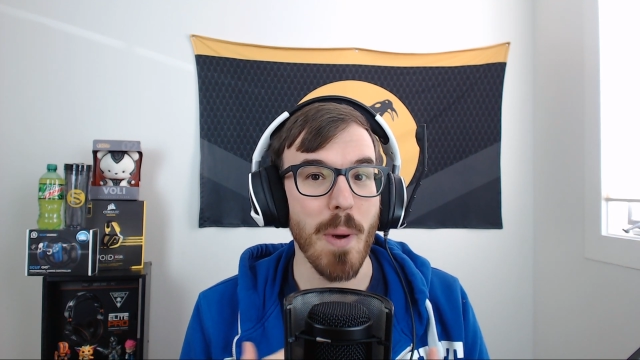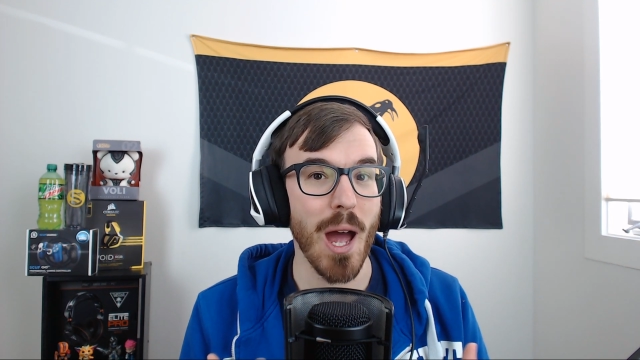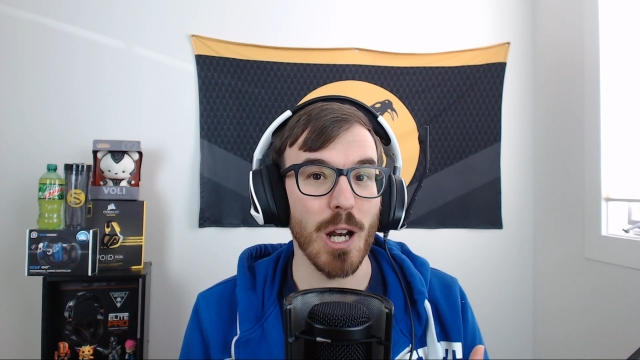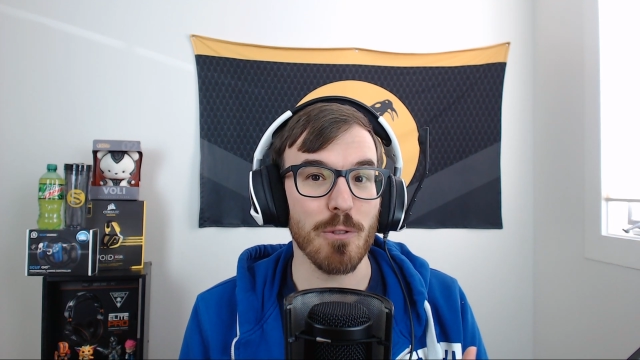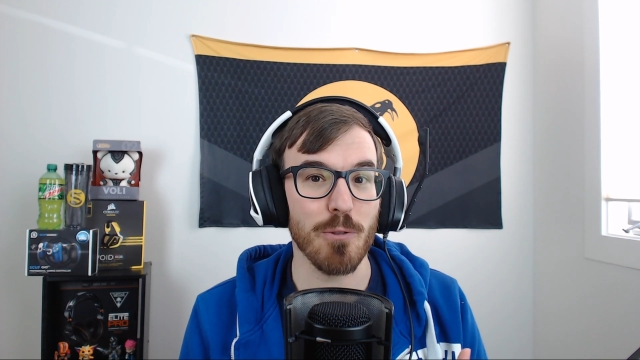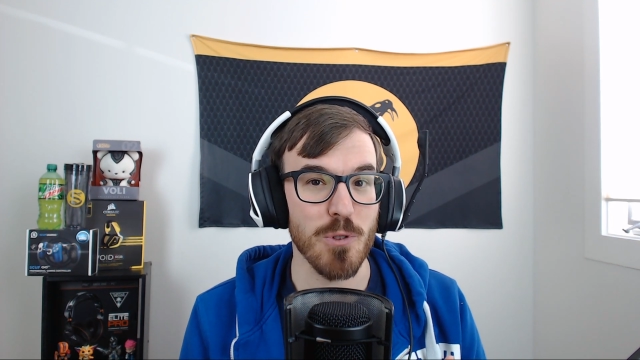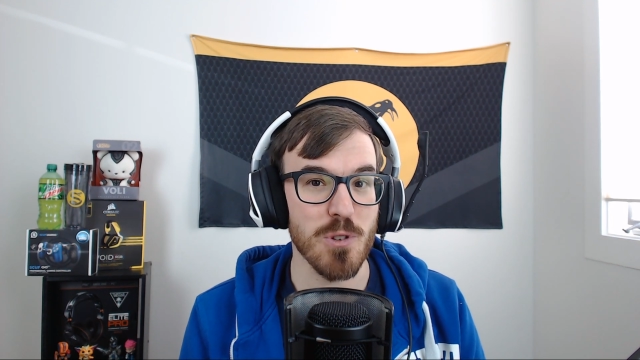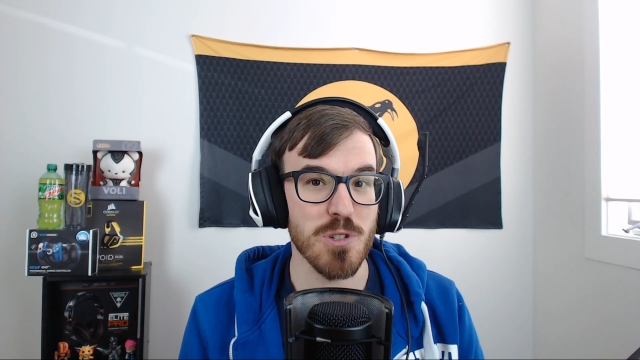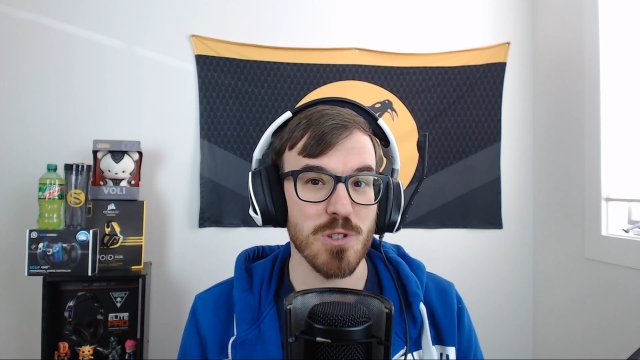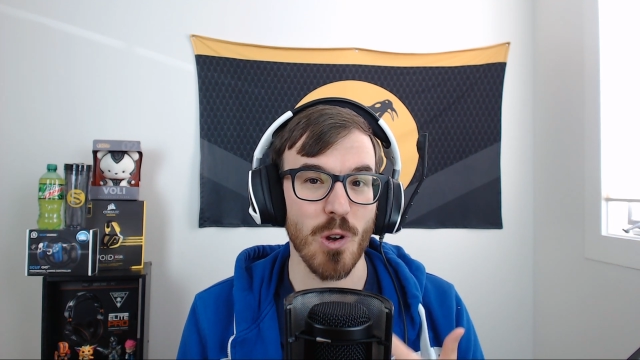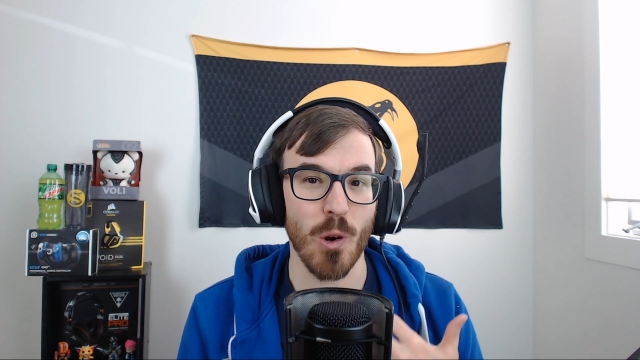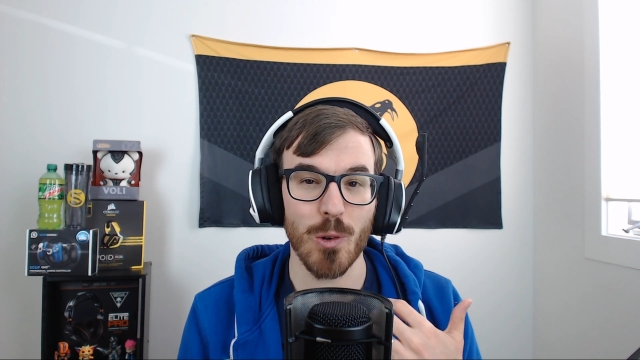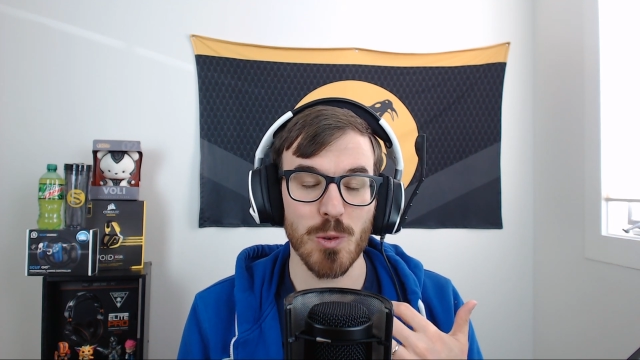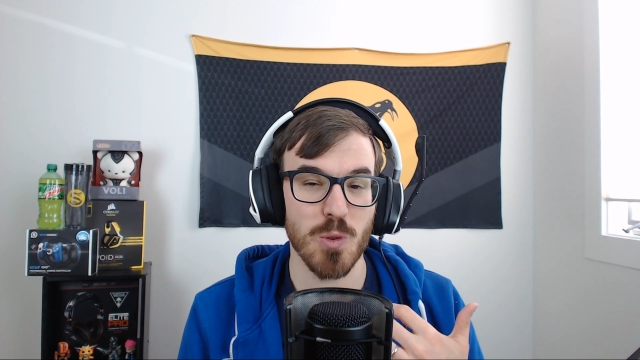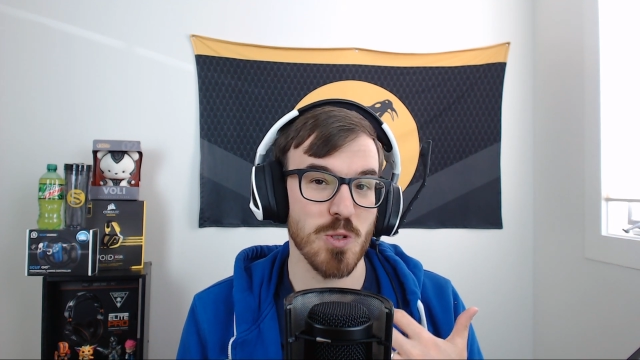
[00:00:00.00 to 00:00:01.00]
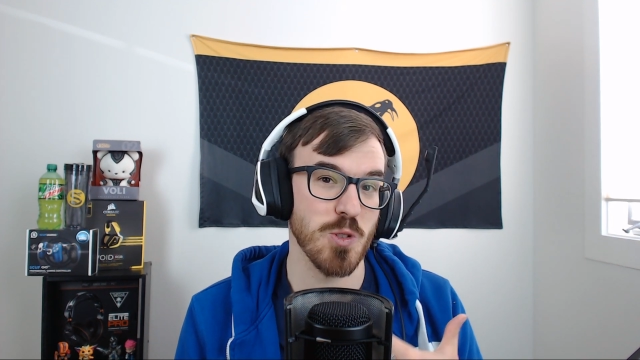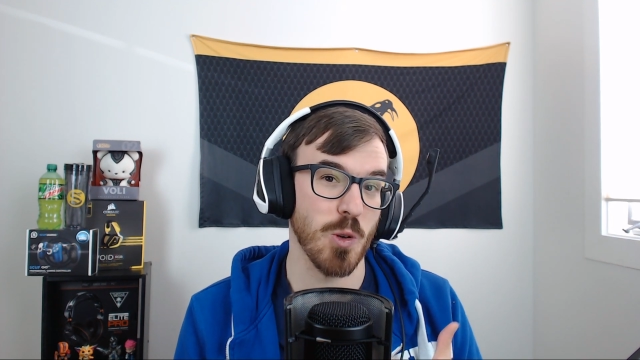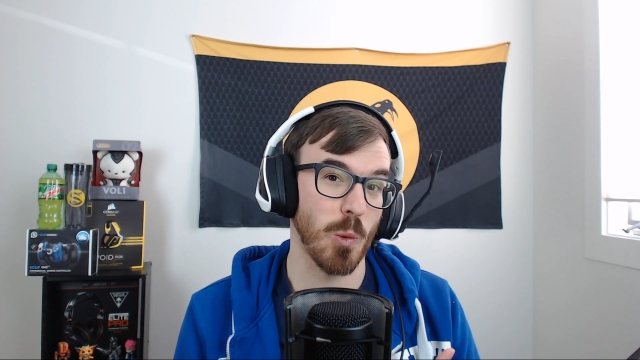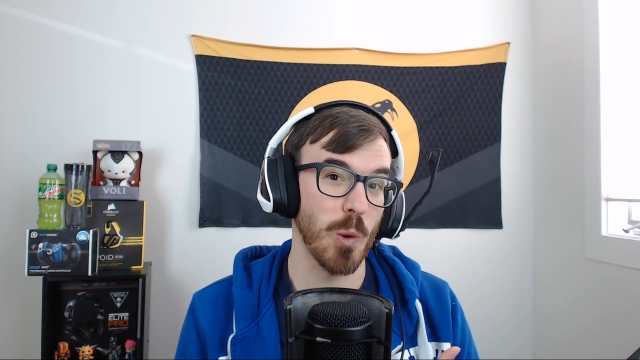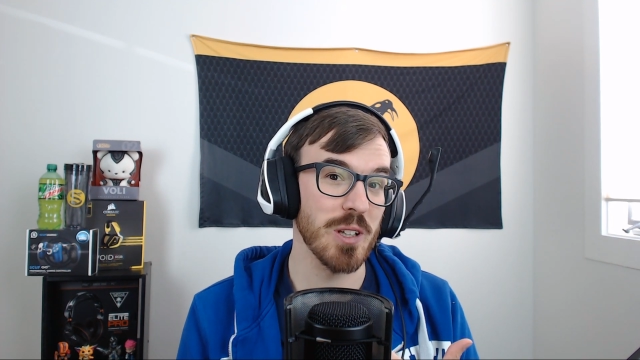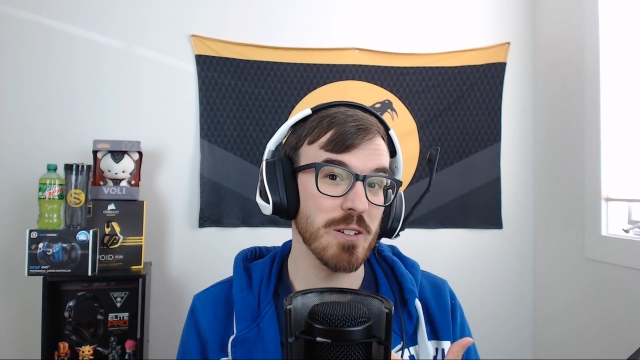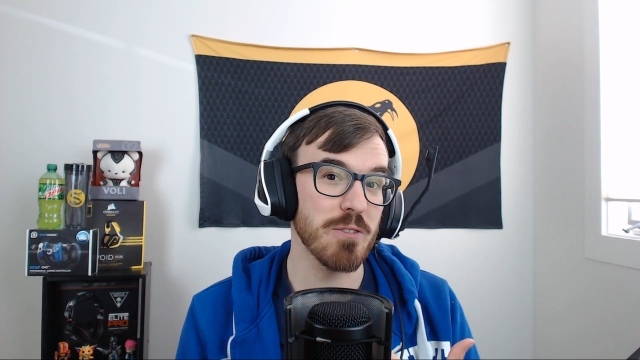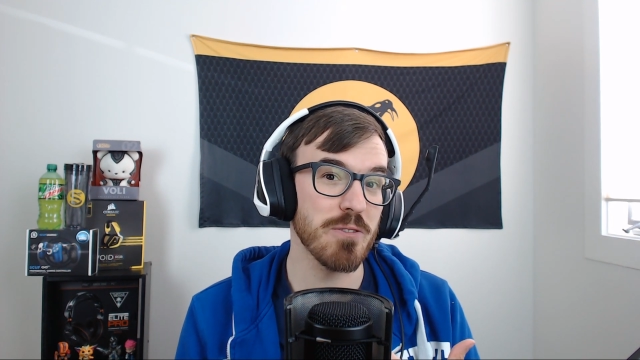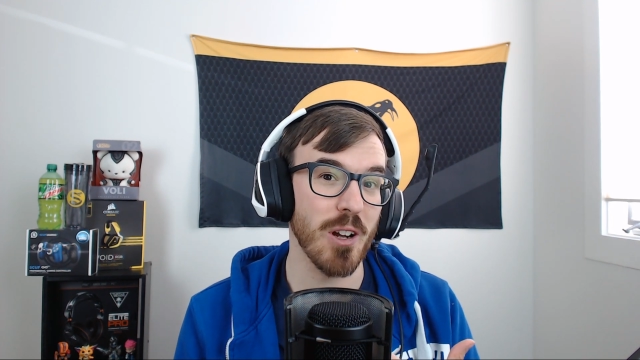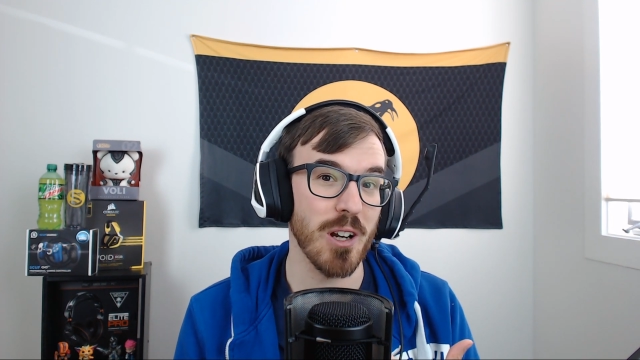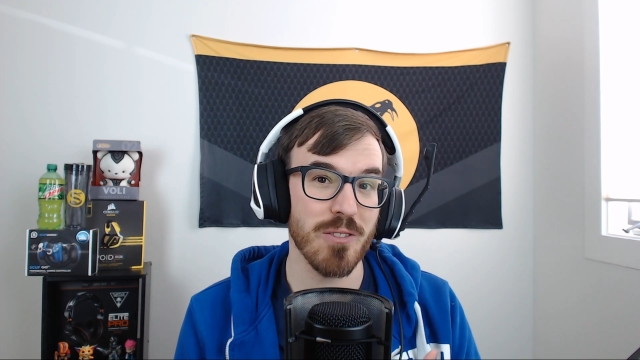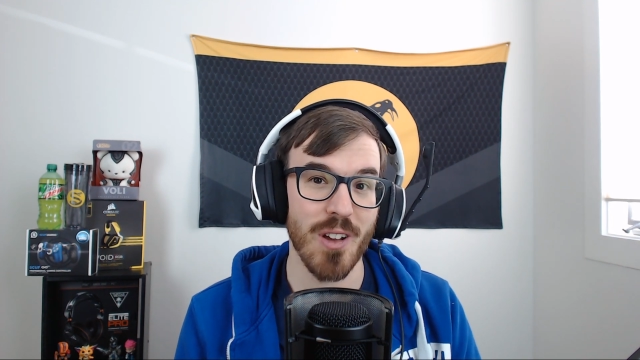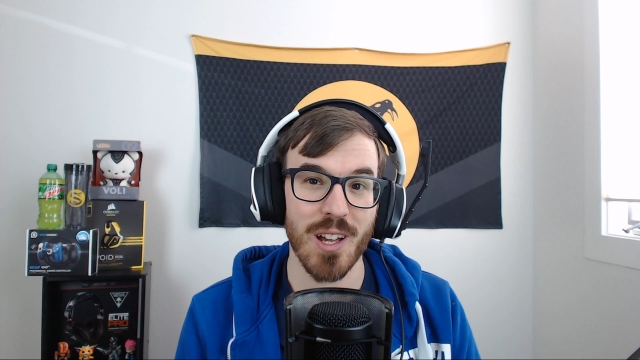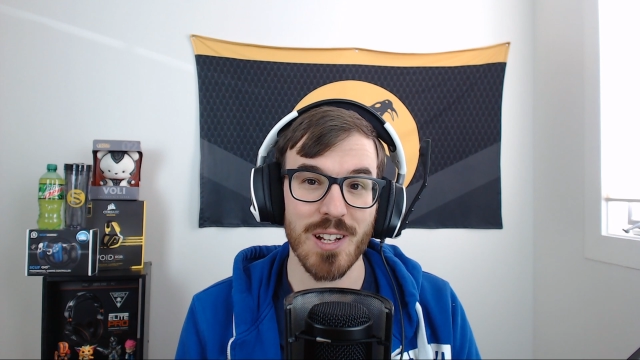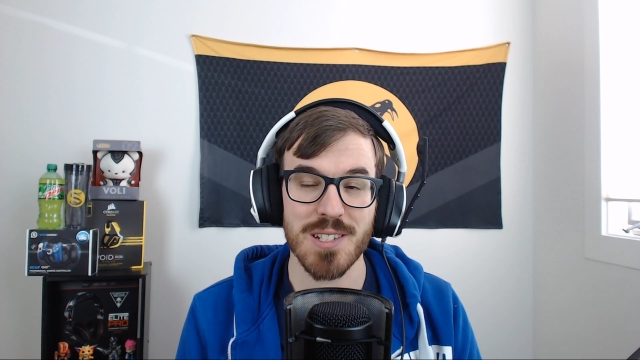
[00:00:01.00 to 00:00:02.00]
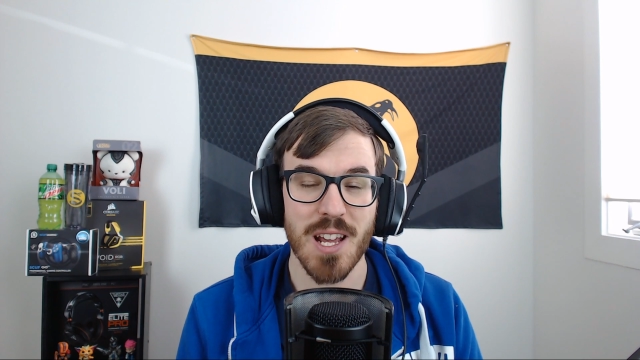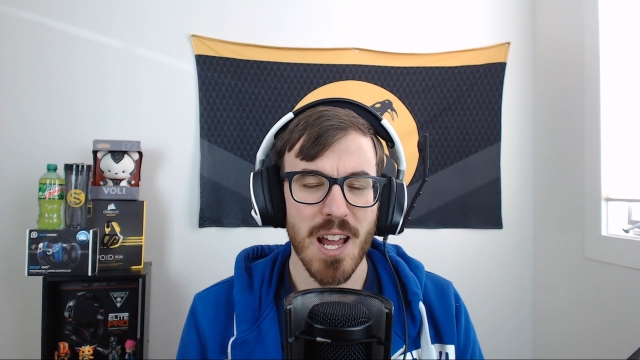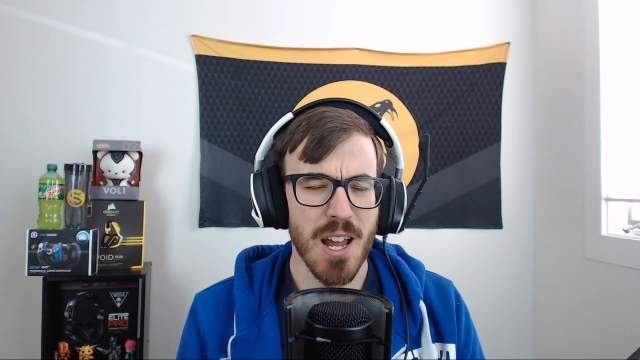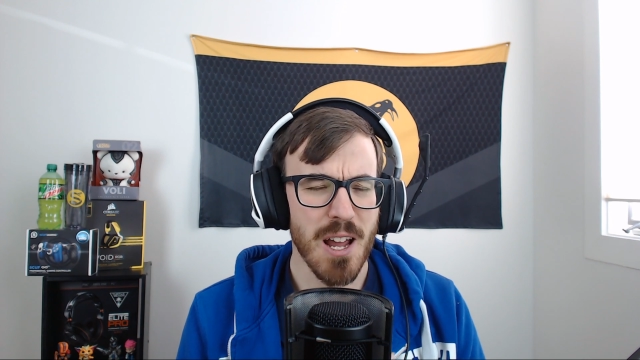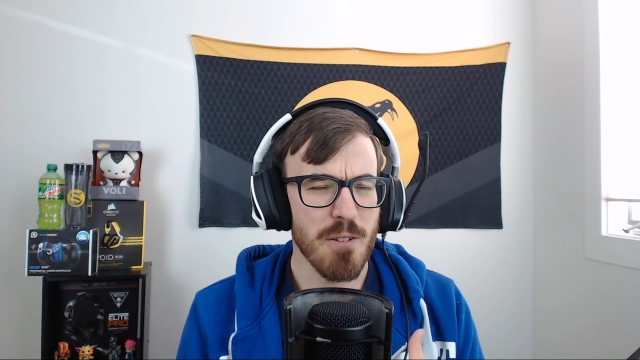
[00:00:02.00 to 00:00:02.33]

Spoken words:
Battle for the Stones, which was a really fun event.